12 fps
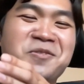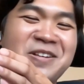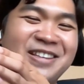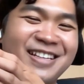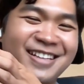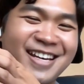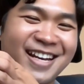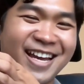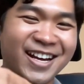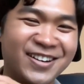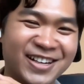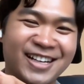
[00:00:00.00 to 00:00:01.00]
then within that
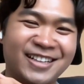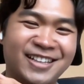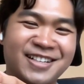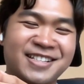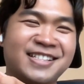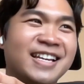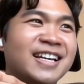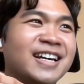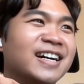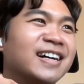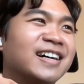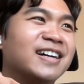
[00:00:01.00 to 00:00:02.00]
area there's
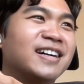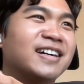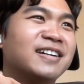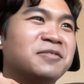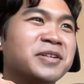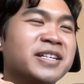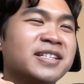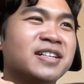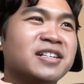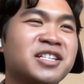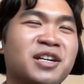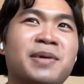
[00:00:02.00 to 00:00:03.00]
a
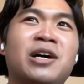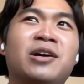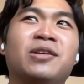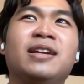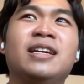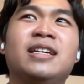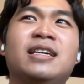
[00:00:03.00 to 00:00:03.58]
research about